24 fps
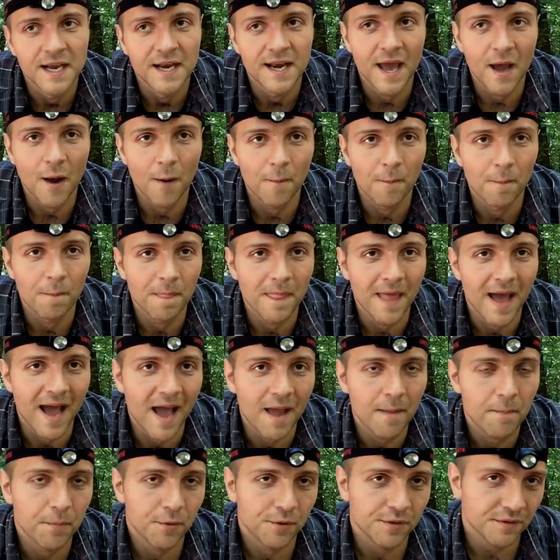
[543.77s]
Now,
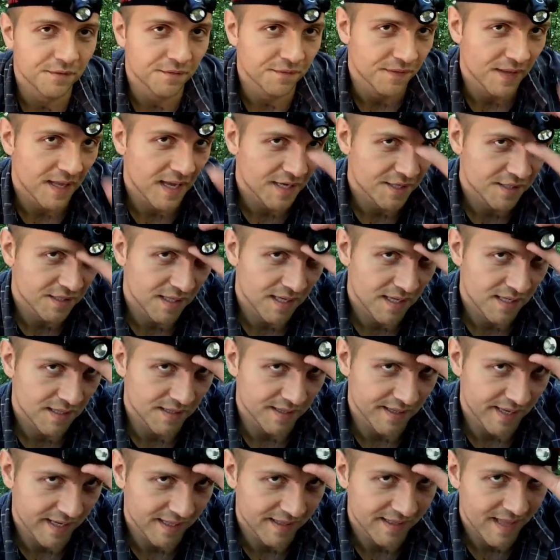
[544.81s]
I put the flashlight,
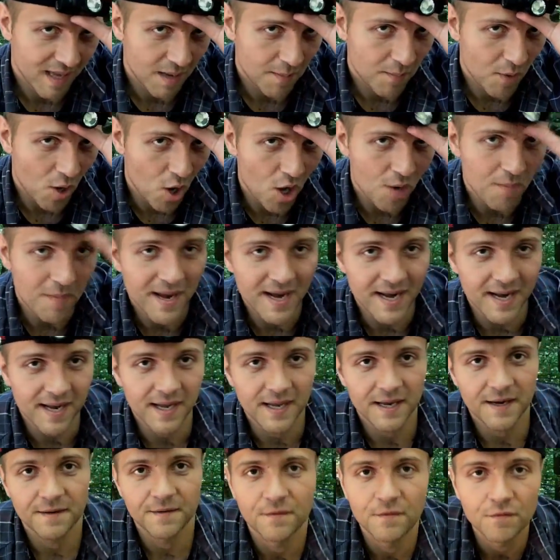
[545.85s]
the headlamp, on my
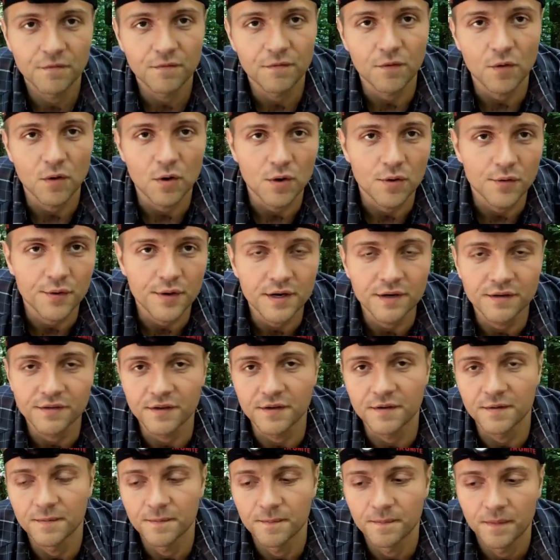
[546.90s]
head for a
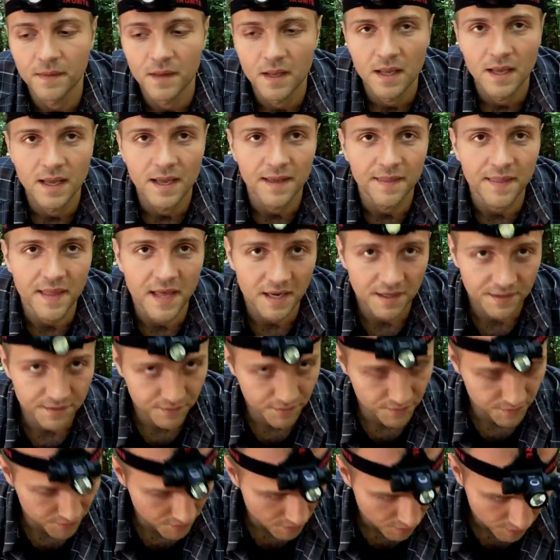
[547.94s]
reason, and that is
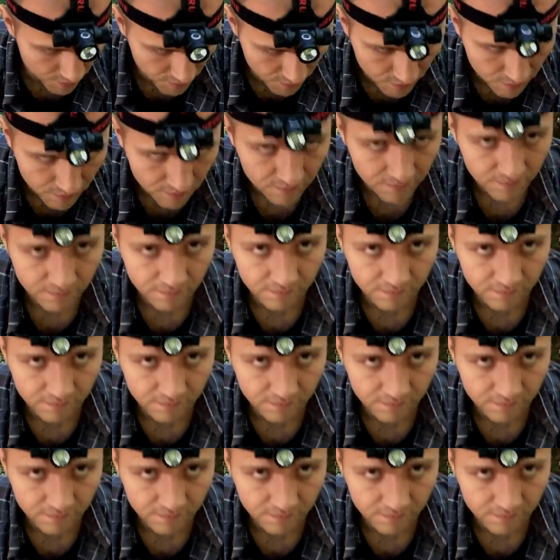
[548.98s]
to show you,